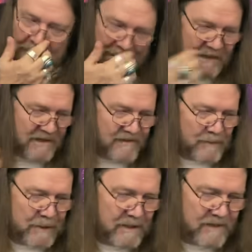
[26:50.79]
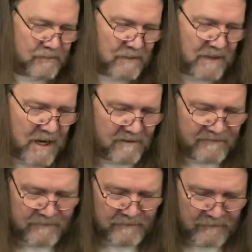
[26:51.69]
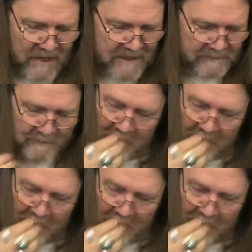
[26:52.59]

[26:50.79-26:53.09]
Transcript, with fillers: And it is what it is with love, right?